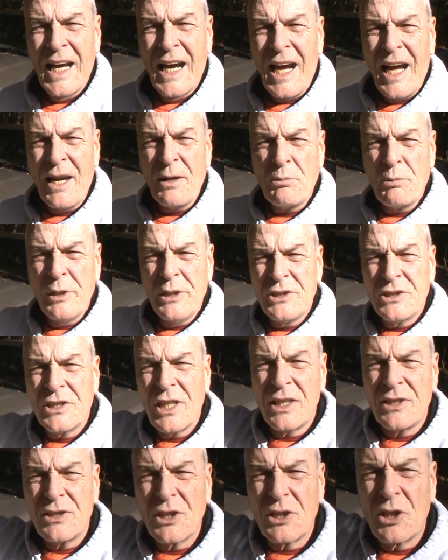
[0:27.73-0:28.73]
I
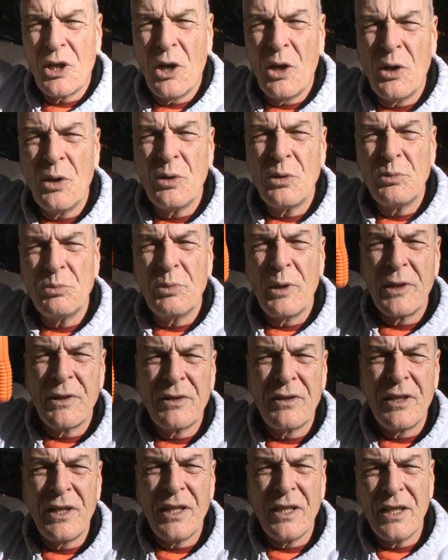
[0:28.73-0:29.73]
reset the code
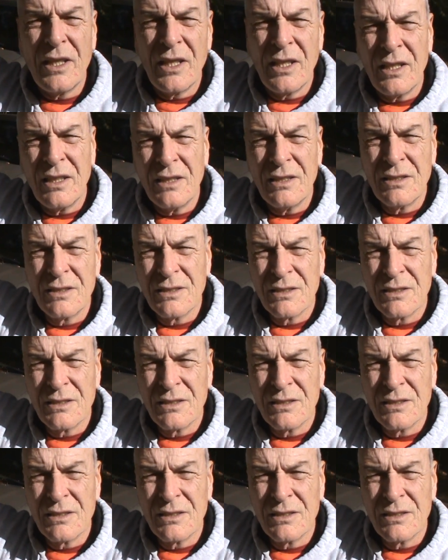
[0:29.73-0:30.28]
with the